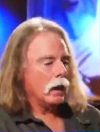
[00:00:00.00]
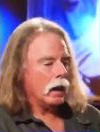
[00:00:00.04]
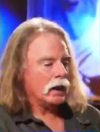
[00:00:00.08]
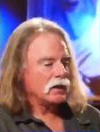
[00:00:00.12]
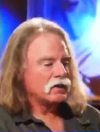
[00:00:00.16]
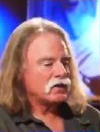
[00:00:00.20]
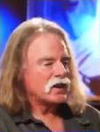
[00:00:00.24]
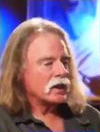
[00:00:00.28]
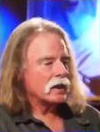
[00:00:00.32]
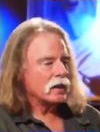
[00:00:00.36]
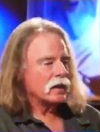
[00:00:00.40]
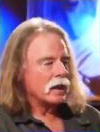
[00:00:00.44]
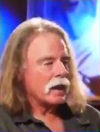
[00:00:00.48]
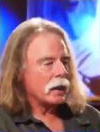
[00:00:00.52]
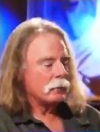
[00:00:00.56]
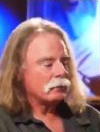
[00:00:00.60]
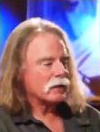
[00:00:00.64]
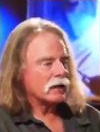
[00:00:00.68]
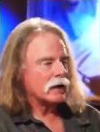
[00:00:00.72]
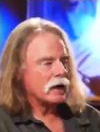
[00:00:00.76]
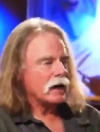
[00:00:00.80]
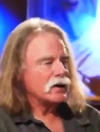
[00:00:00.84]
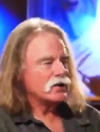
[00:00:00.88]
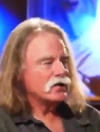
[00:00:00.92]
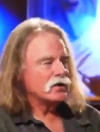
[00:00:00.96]
I sent an
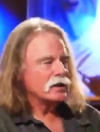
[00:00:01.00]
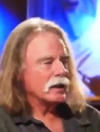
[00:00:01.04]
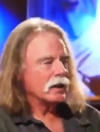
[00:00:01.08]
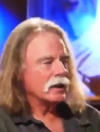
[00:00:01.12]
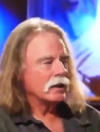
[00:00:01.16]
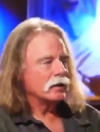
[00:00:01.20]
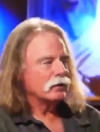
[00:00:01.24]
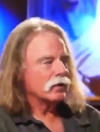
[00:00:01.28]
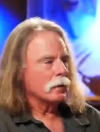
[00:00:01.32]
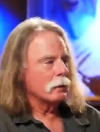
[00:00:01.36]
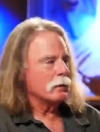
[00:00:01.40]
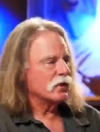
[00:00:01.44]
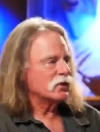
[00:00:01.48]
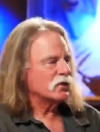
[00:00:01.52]
application in from